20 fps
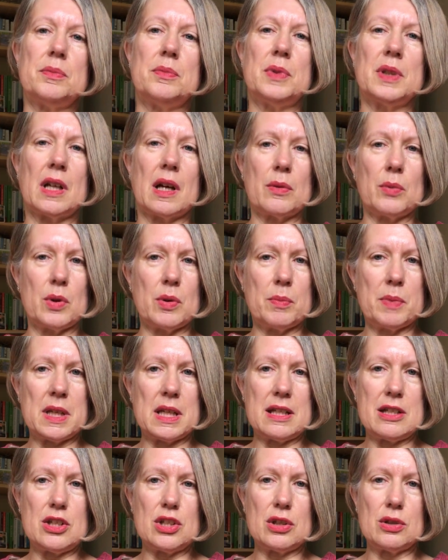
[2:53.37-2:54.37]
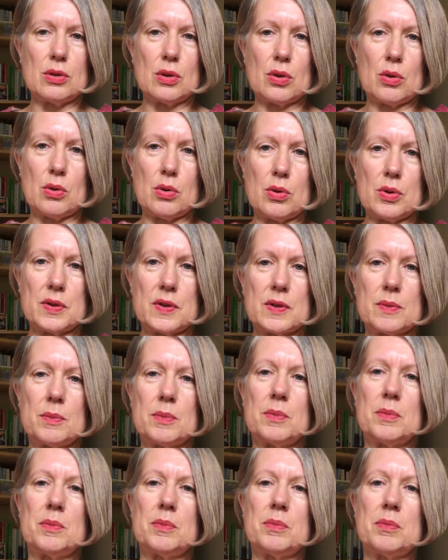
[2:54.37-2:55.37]
but I will be in due course.
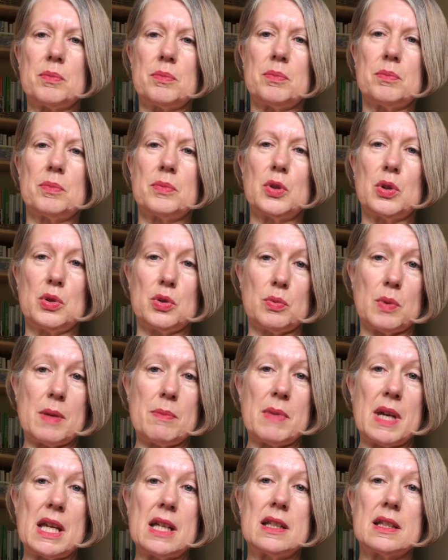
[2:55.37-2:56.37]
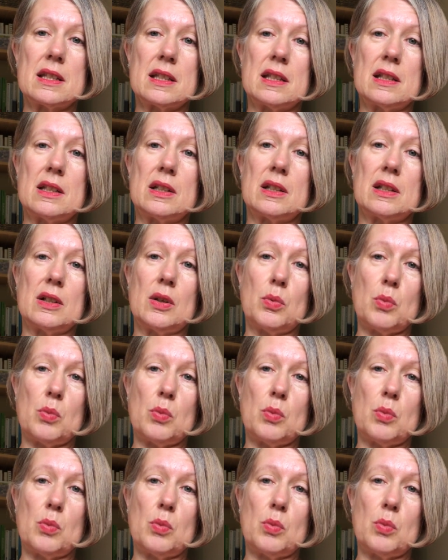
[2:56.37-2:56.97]
Could we meet in